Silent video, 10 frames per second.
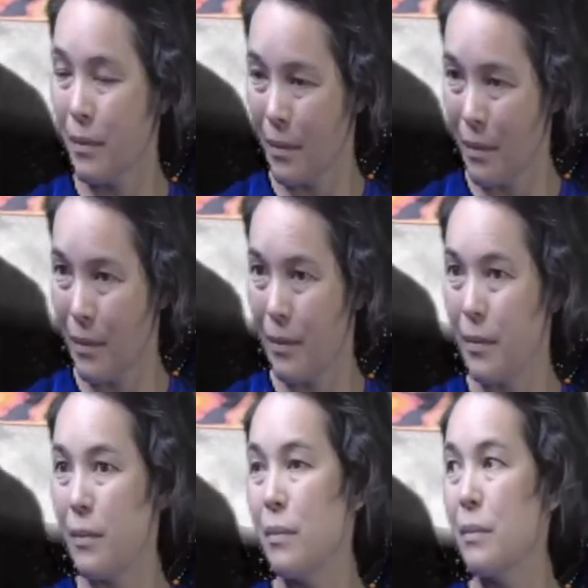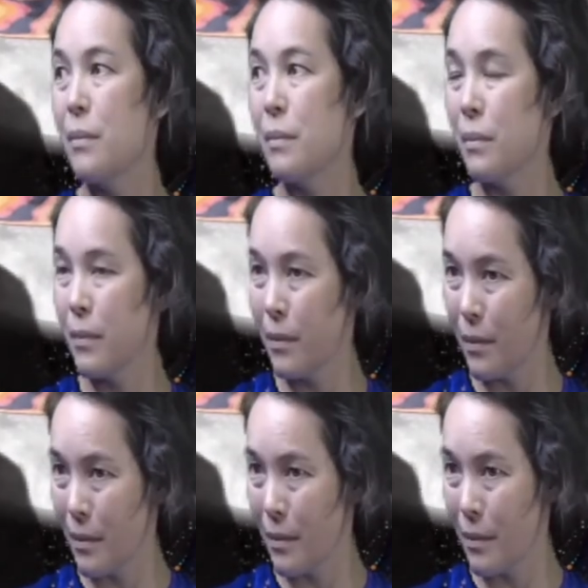
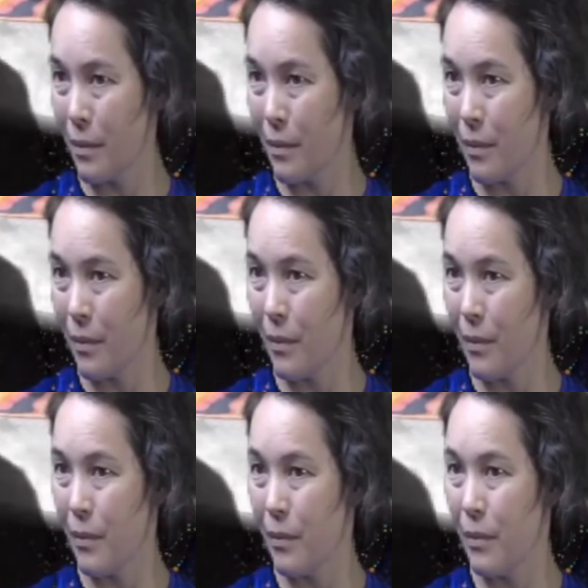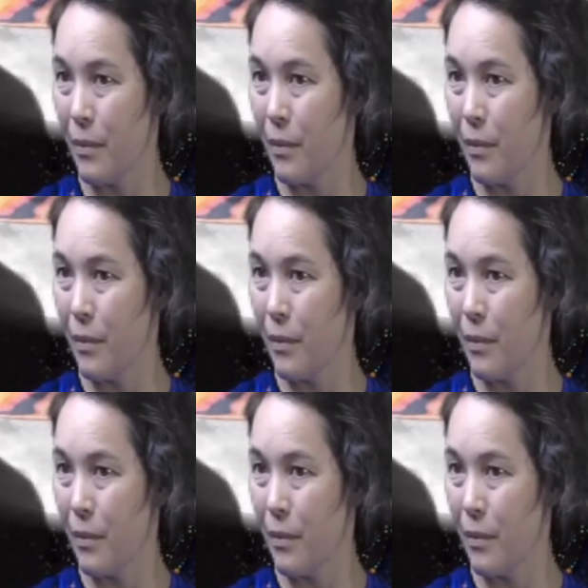This person isn't speaking.